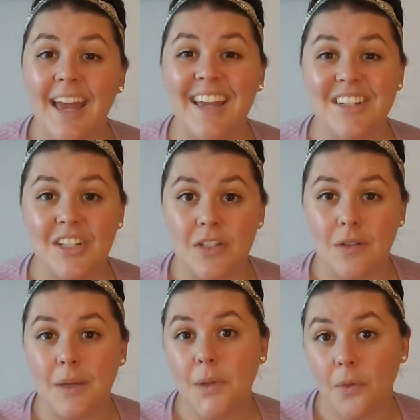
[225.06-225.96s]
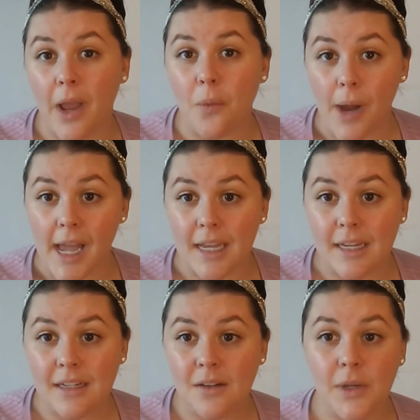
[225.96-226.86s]
and to do them the right way.
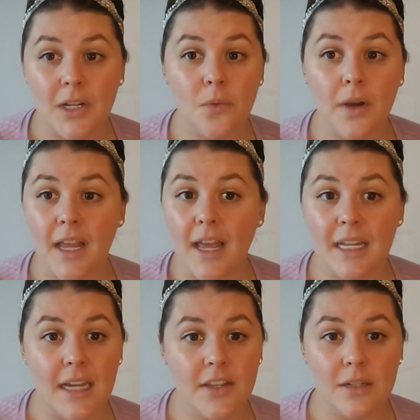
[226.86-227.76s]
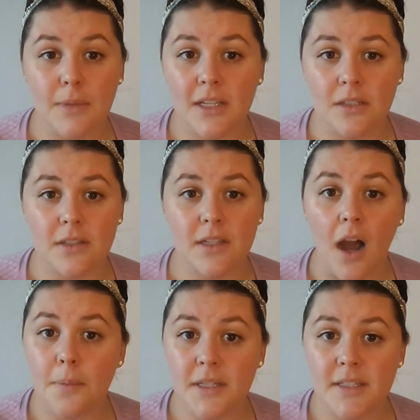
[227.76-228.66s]
We don't want any other muscles
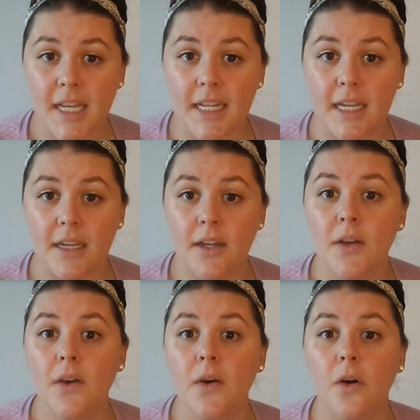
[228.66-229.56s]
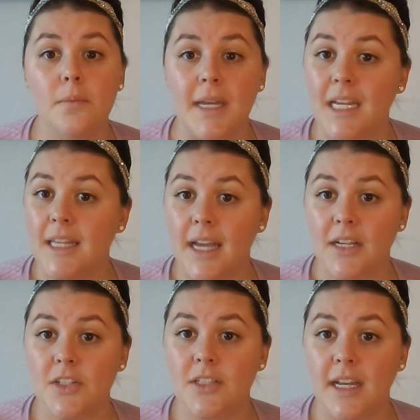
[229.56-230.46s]
compensating or making the
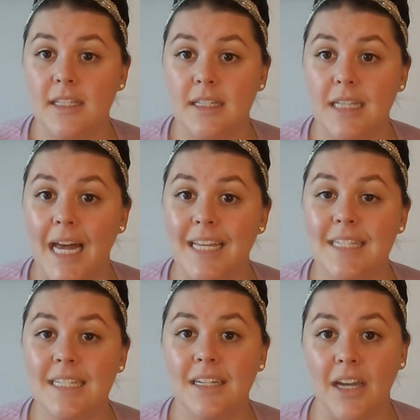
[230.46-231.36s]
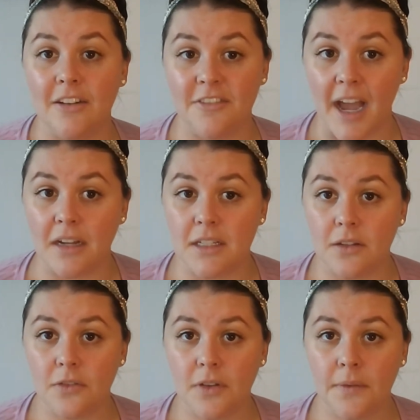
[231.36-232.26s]
exercises less
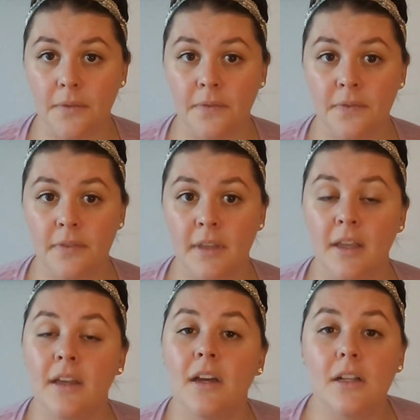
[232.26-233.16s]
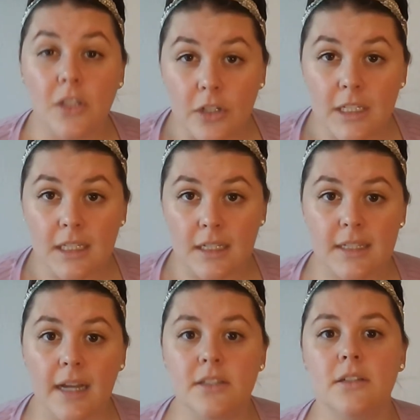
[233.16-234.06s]
effective. Learning these
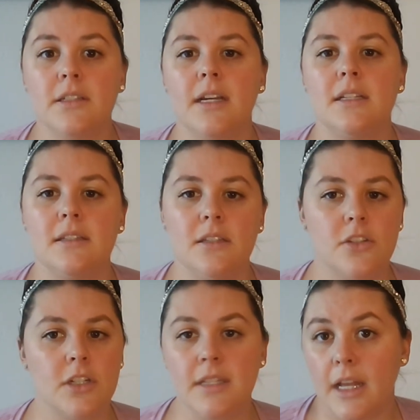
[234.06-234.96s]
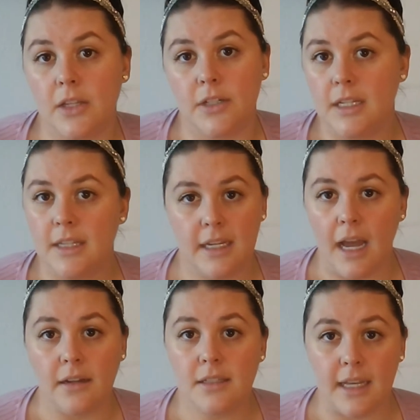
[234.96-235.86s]
exercises is just like learning anything
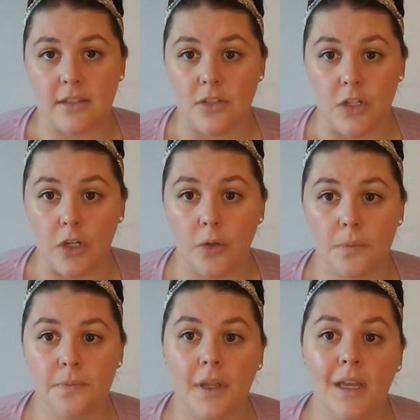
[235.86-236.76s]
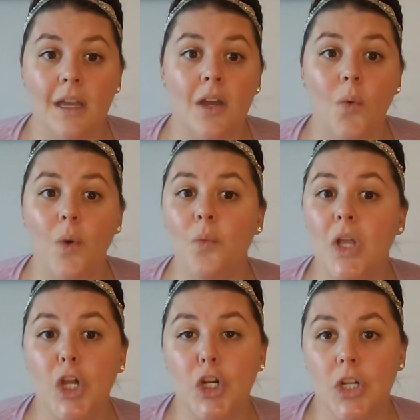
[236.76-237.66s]
else that's new. When we
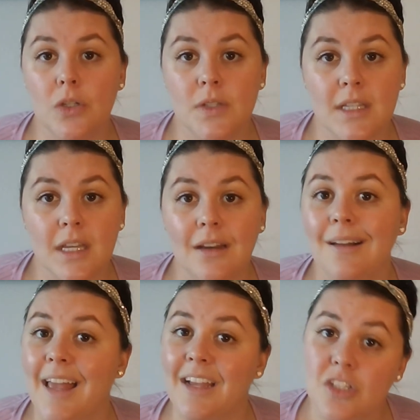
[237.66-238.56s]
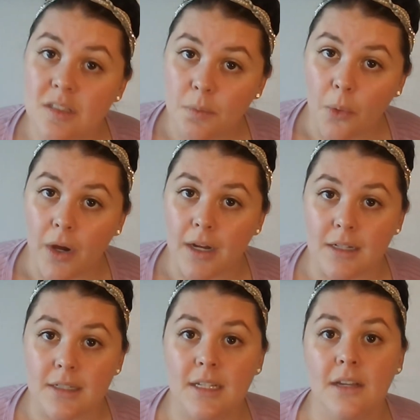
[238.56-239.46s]
learn a new skill like a
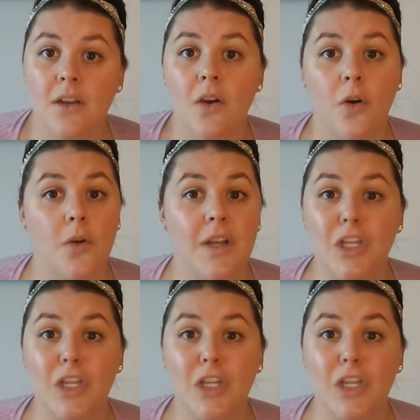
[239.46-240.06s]
sport, or we